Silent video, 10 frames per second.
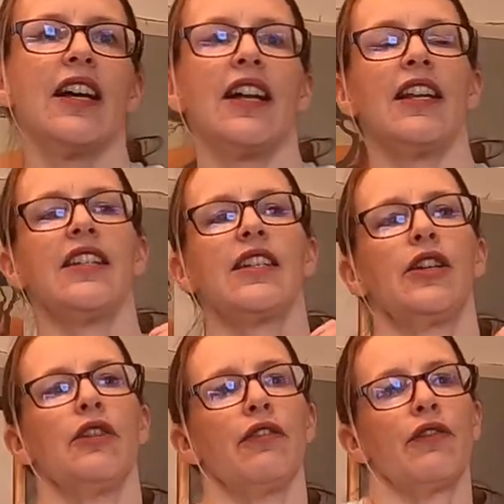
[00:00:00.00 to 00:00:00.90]
and they're
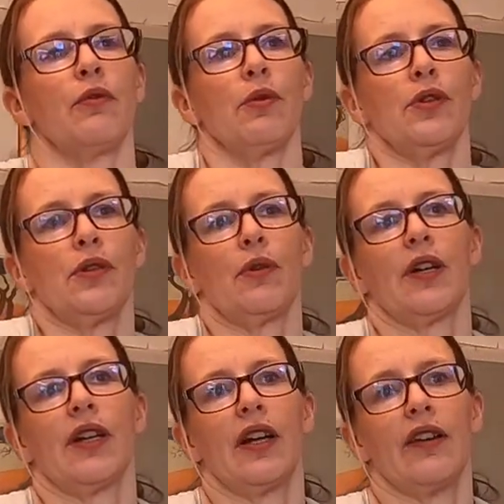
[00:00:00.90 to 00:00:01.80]
secure. If I want to, I
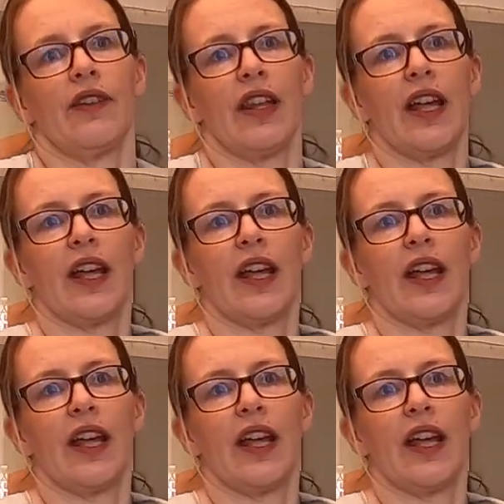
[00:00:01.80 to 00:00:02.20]
can cover their